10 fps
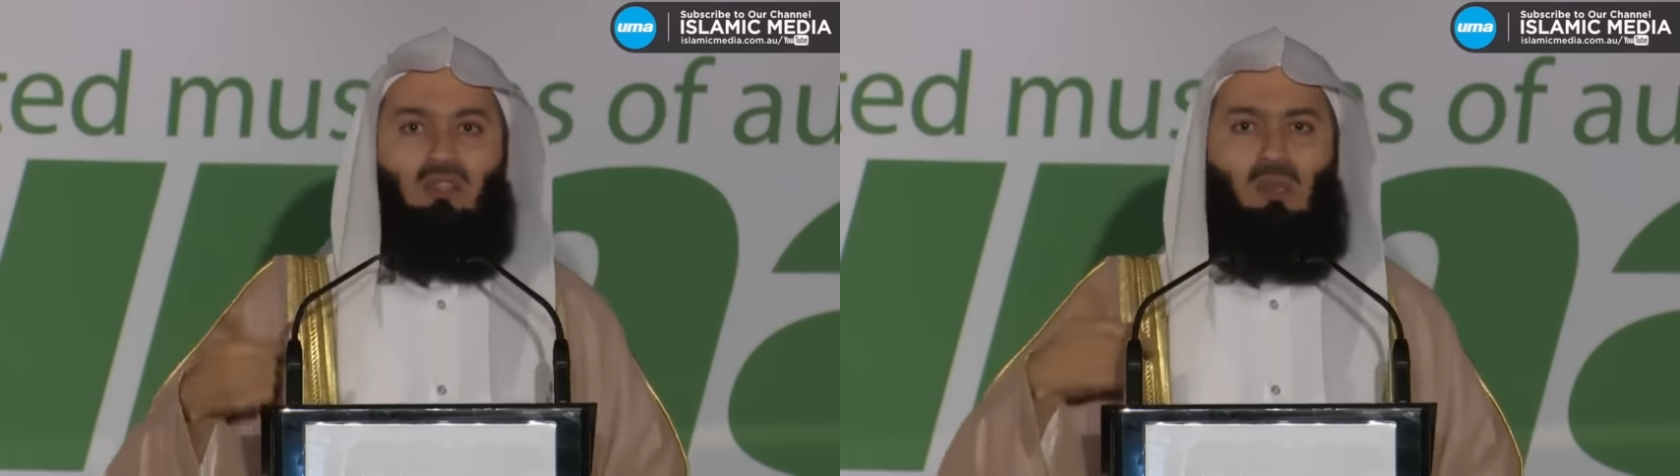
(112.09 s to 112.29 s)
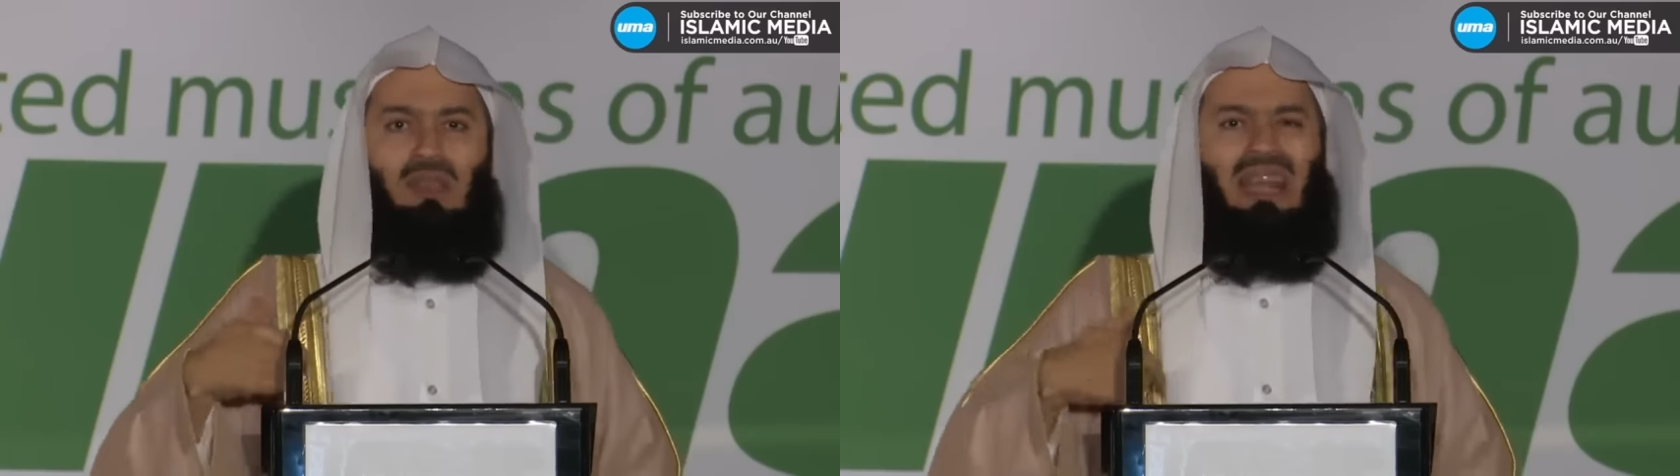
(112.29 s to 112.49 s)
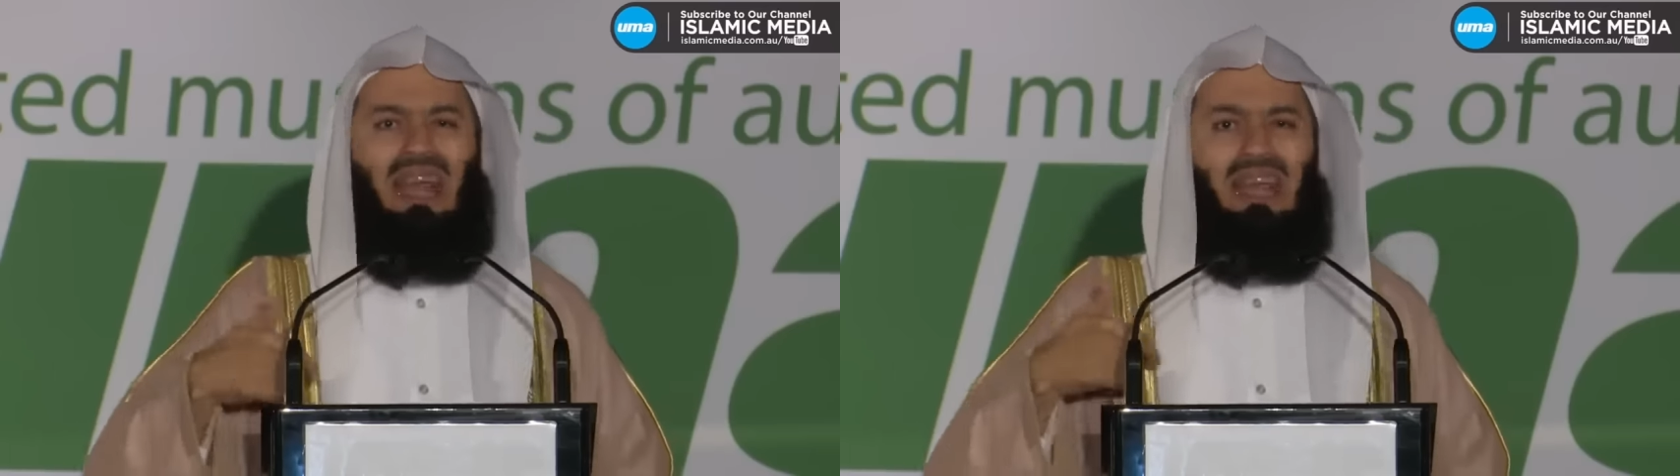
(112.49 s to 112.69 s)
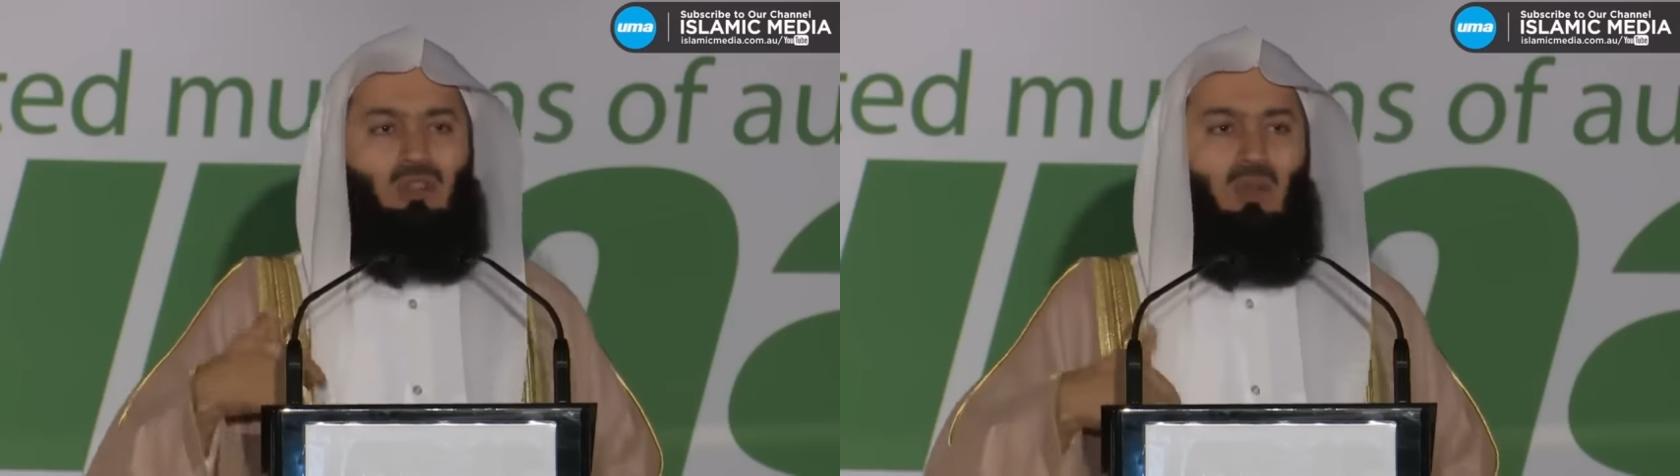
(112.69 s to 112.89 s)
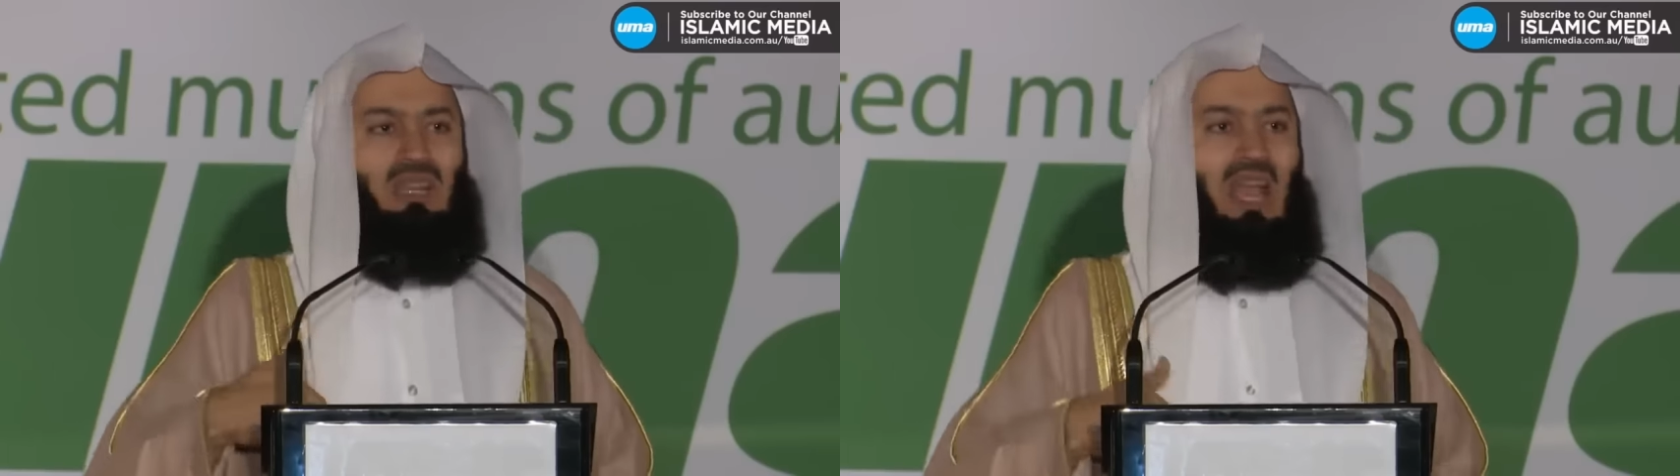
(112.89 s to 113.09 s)
so that I
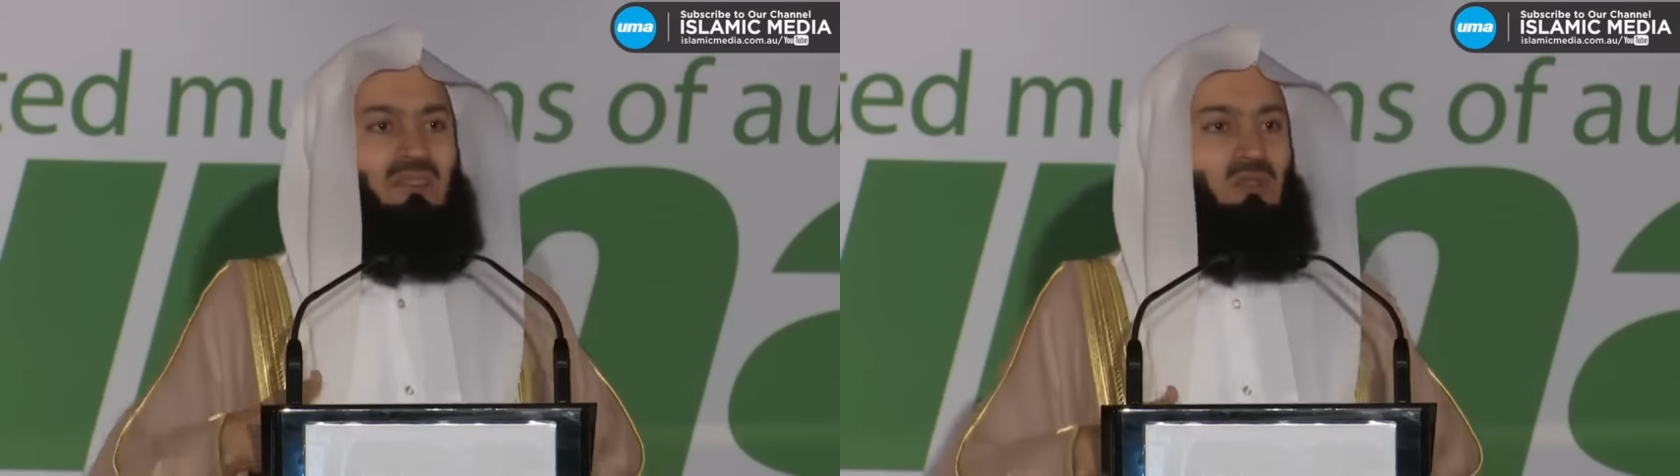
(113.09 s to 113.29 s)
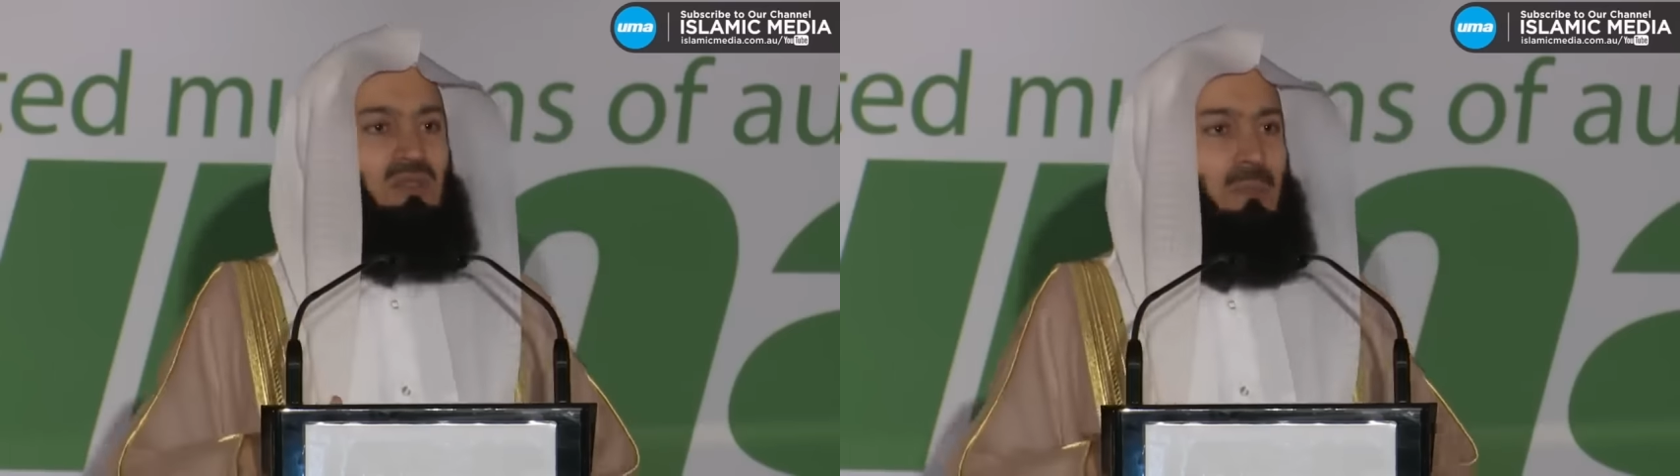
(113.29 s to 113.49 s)
don't have to